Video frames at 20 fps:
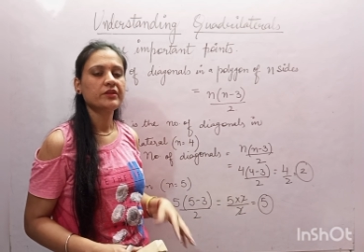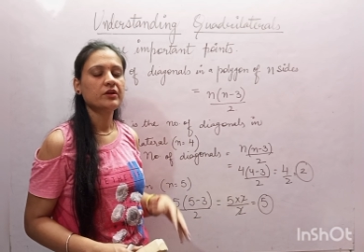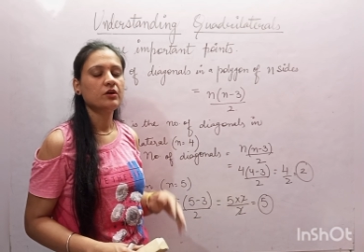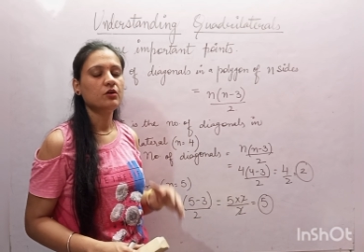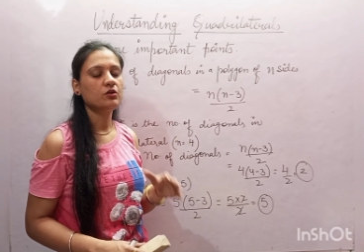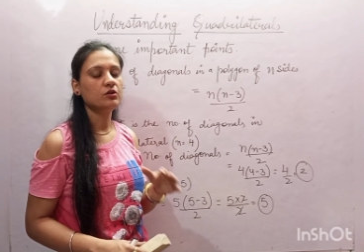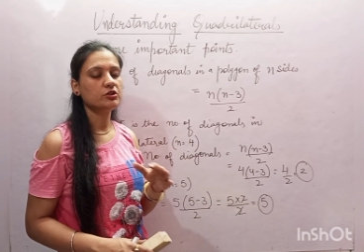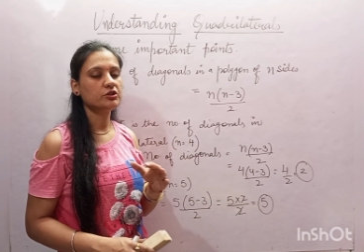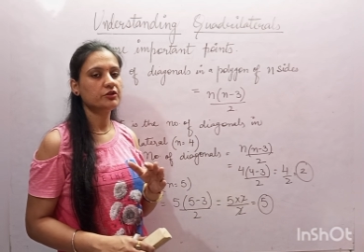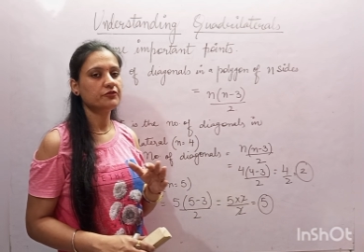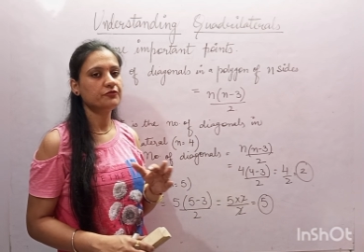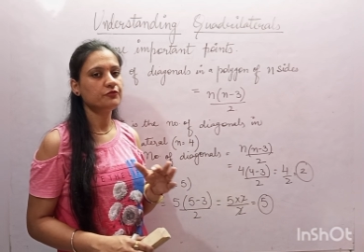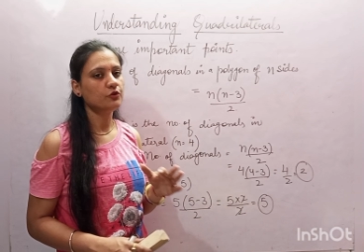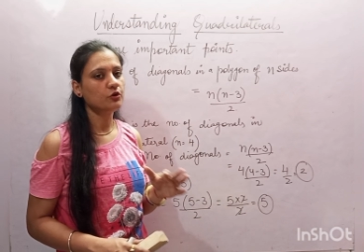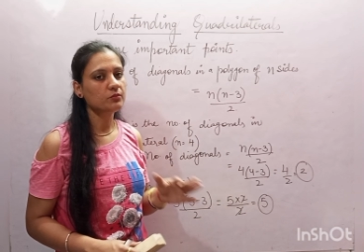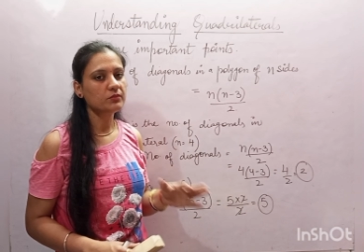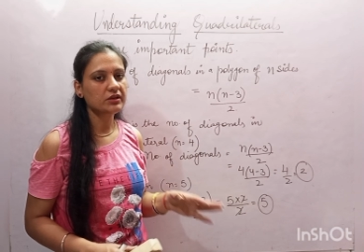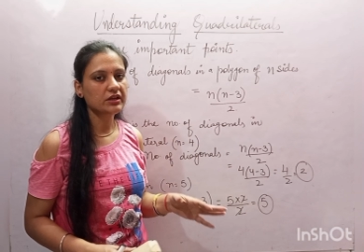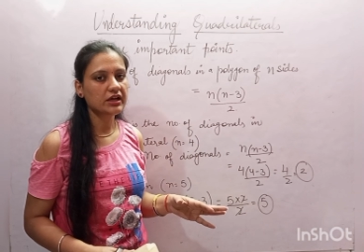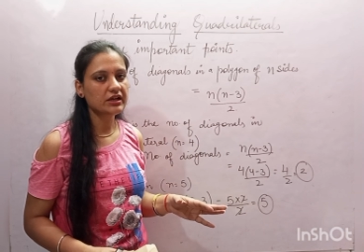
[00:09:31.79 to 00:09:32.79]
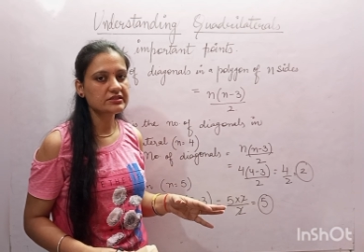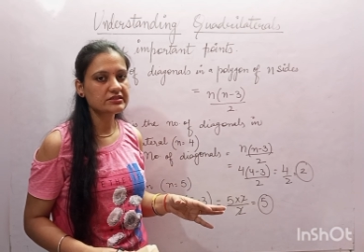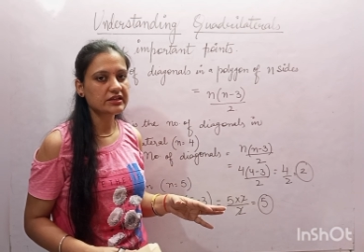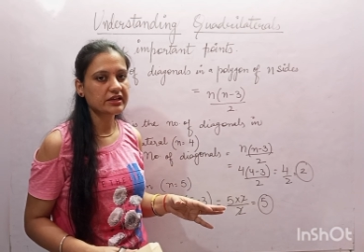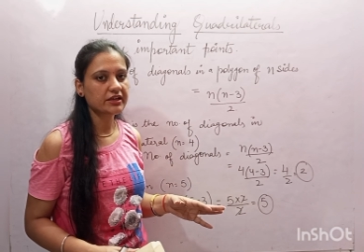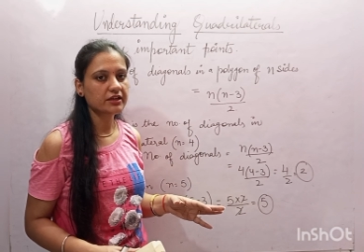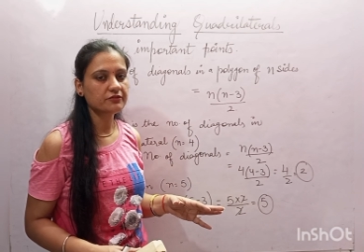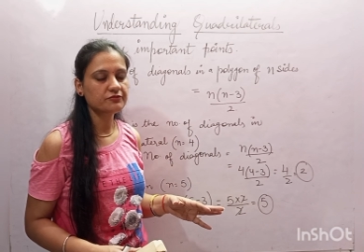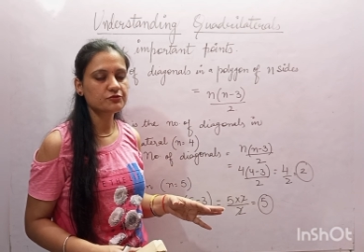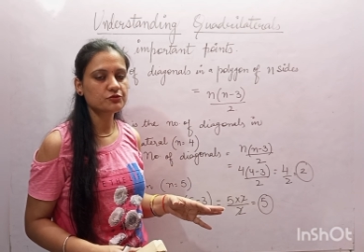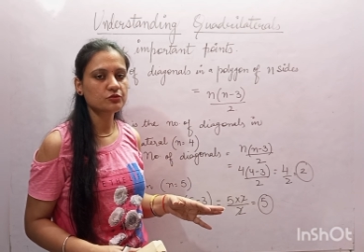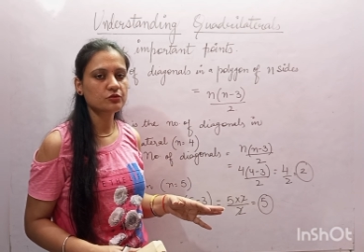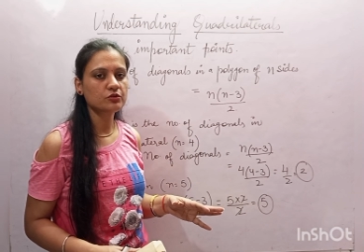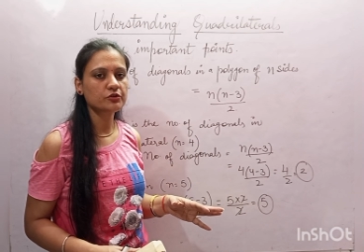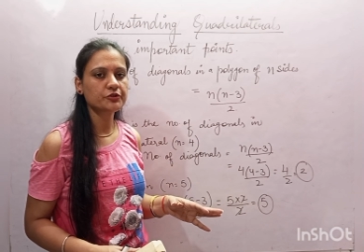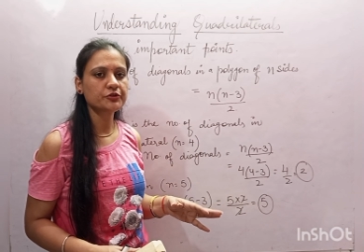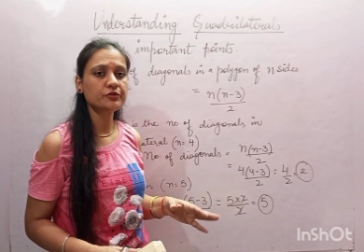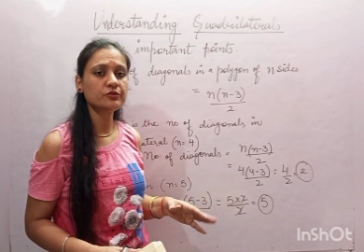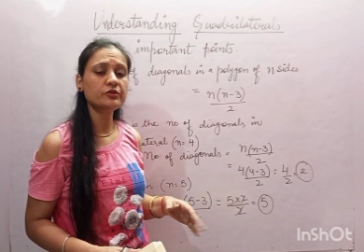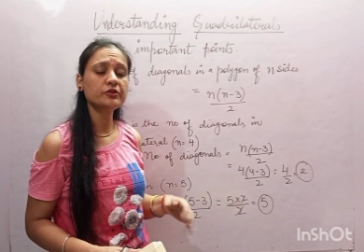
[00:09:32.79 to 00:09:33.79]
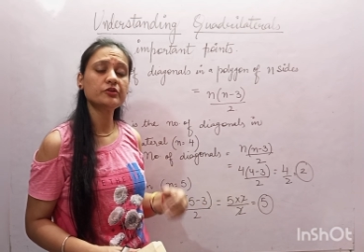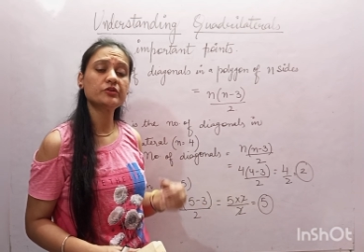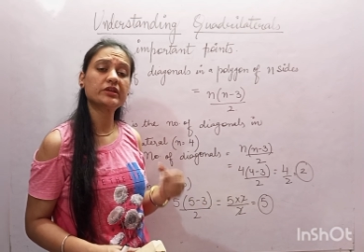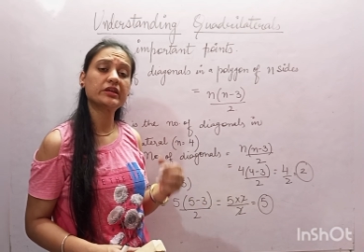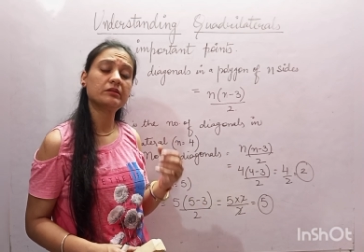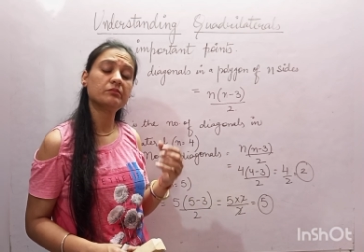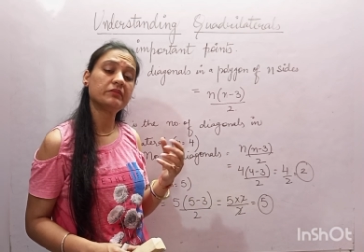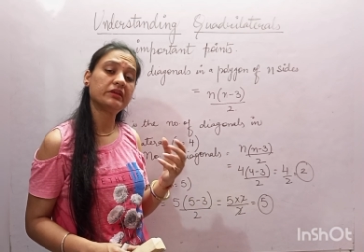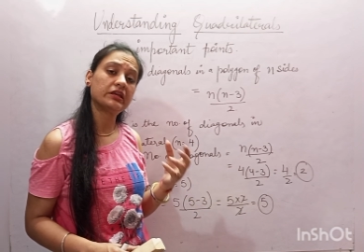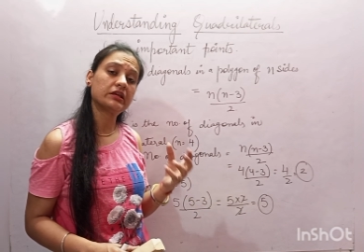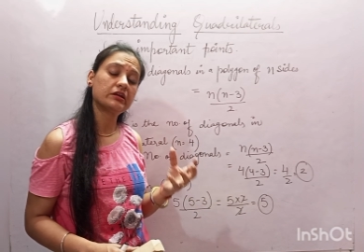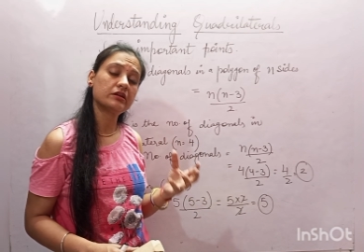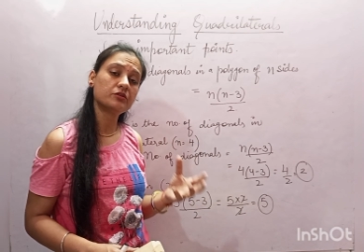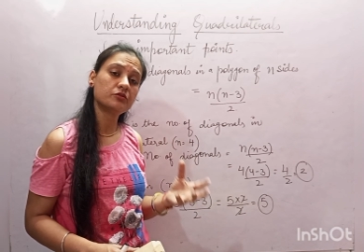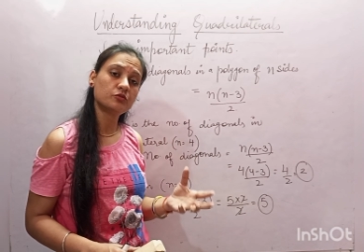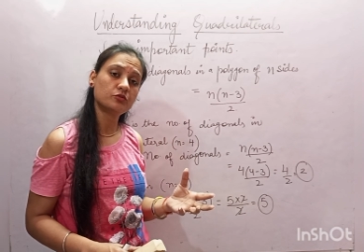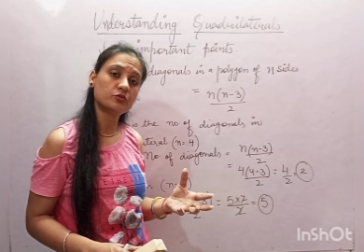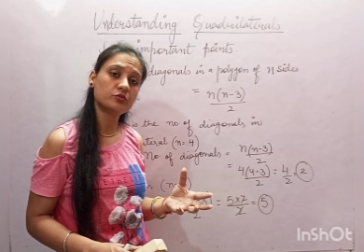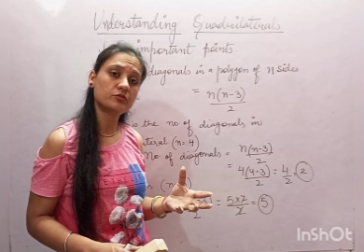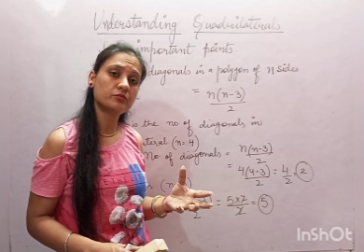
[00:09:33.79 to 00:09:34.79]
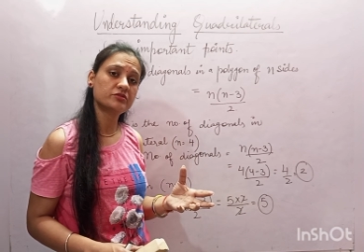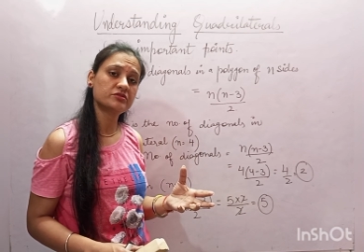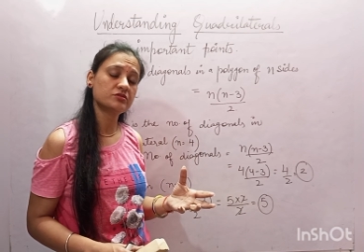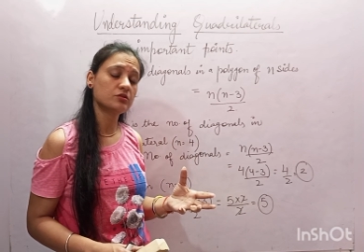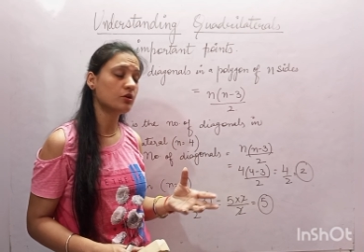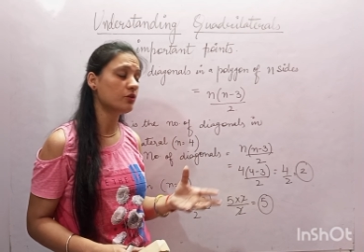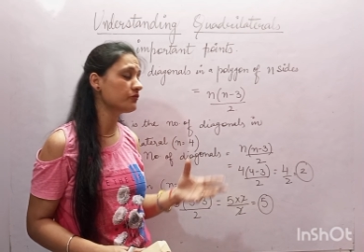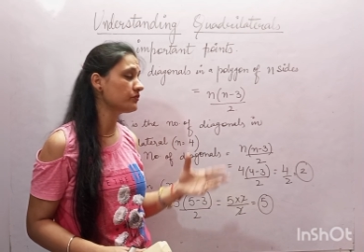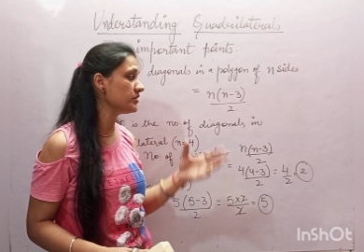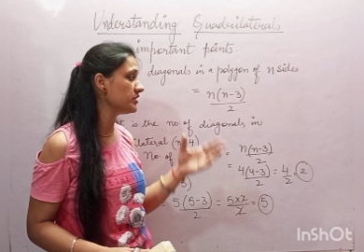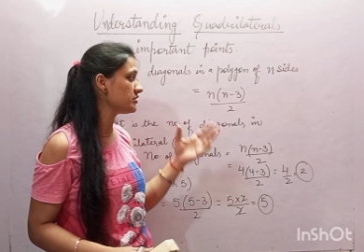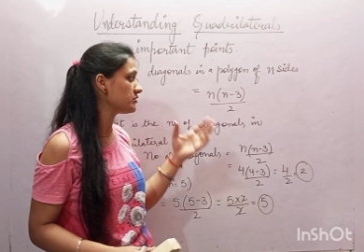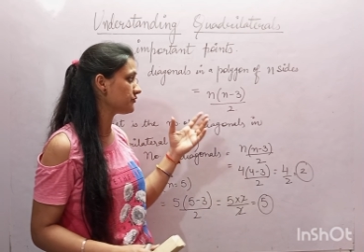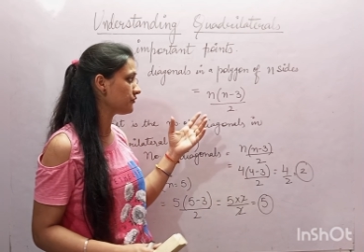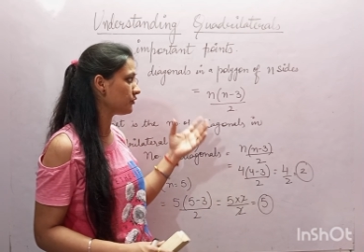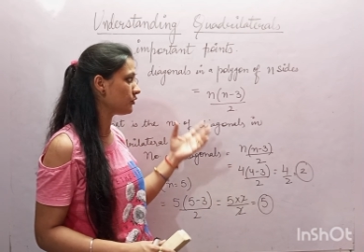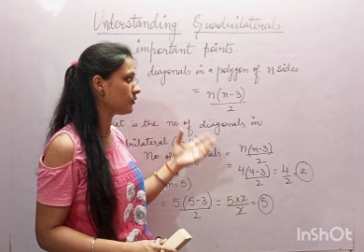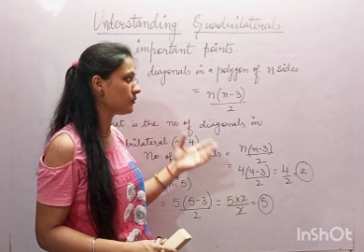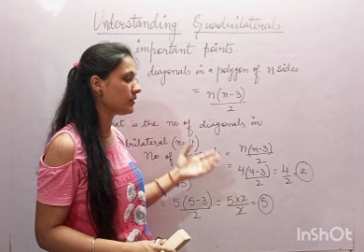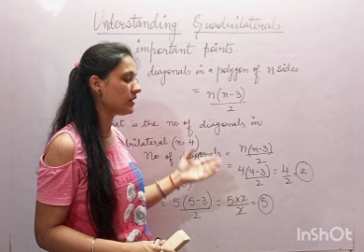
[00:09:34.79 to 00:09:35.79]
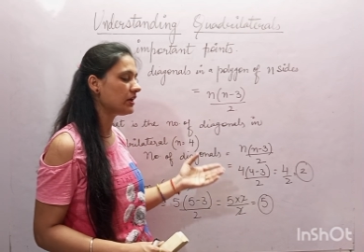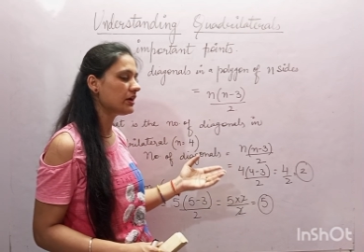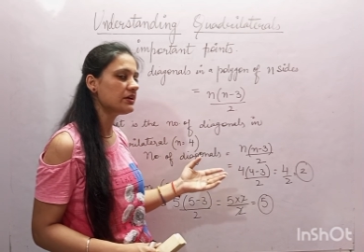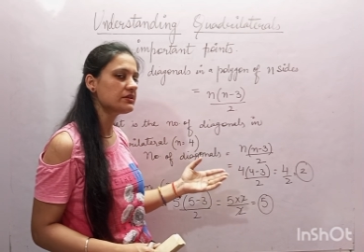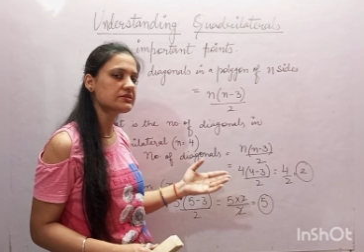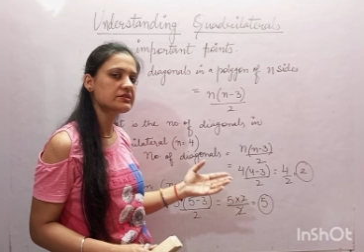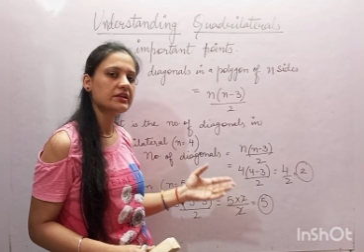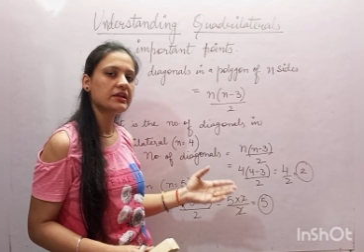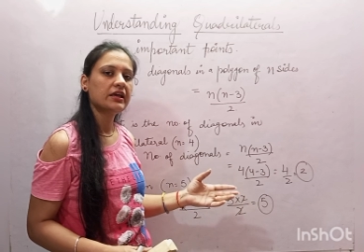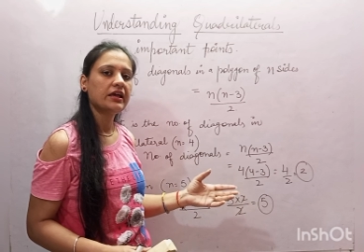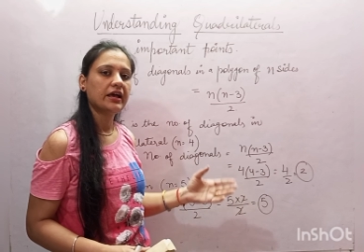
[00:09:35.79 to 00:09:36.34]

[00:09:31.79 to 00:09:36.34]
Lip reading: All the formulas I have told you, you can make a note of these formulas,